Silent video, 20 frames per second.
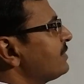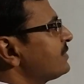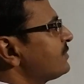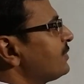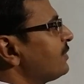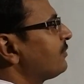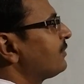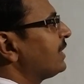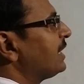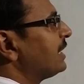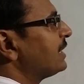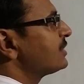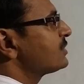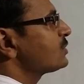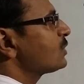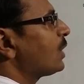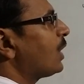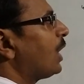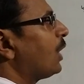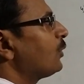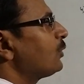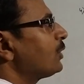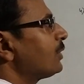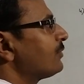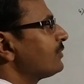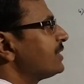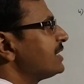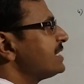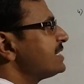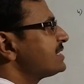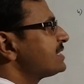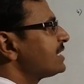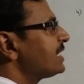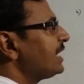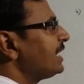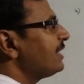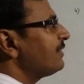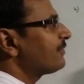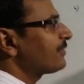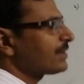is 15. So out of these
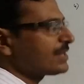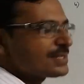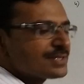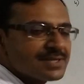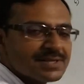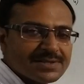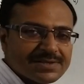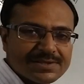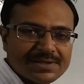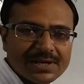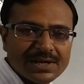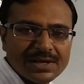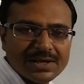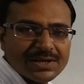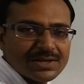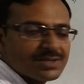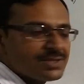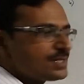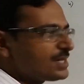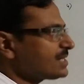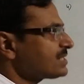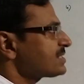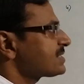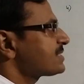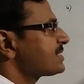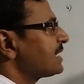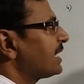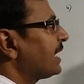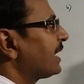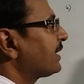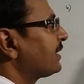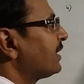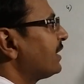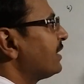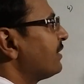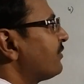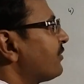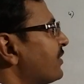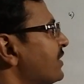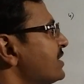3 differences, just select the
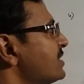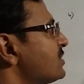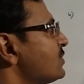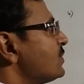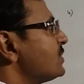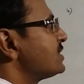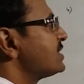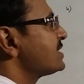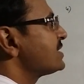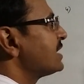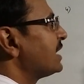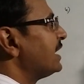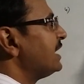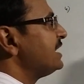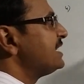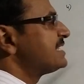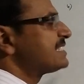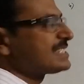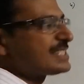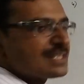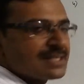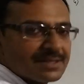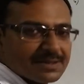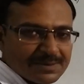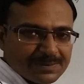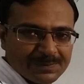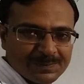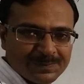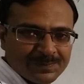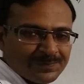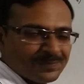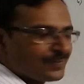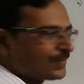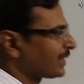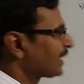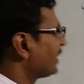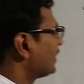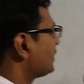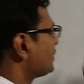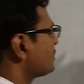difference which is the least.
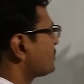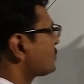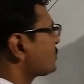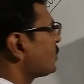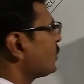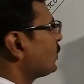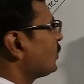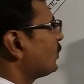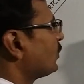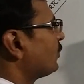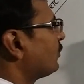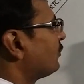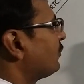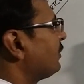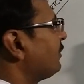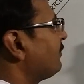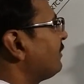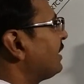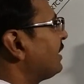So we